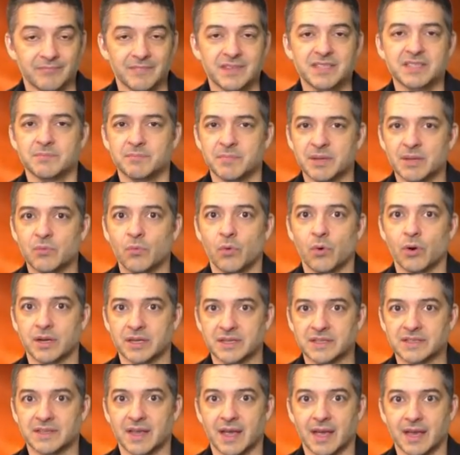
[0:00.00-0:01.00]
it's a big
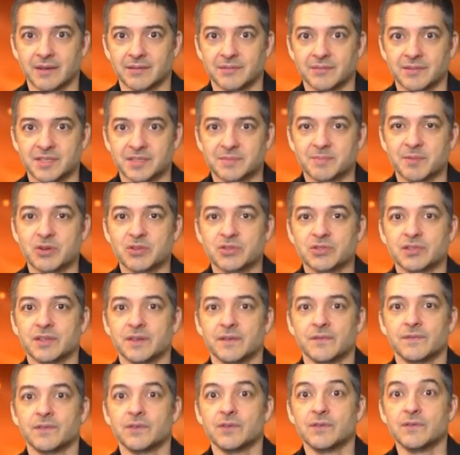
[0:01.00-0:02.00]
warning sign, especially
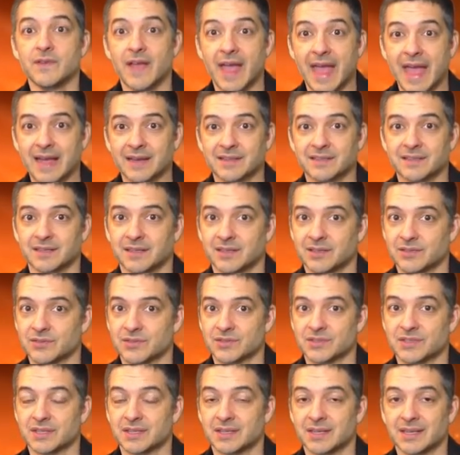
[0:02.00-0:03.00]
if you've acted
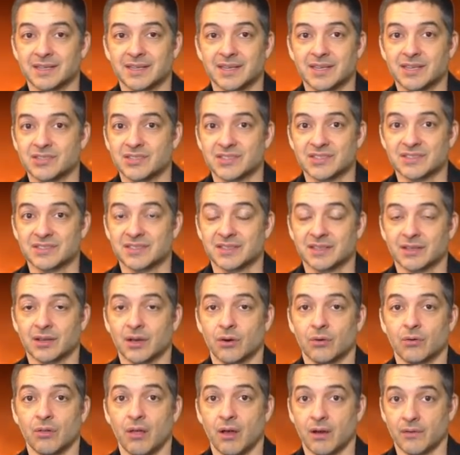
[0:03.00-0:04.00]
interested and he just didn't
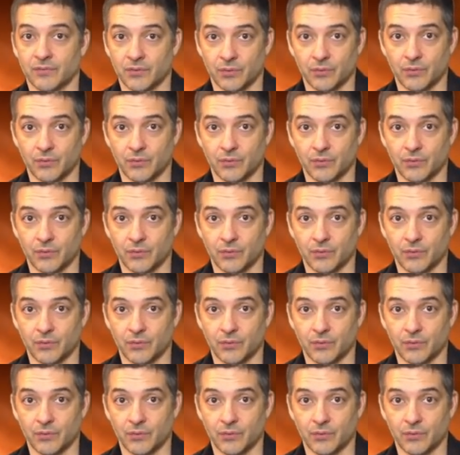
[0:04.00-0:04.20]
go along for the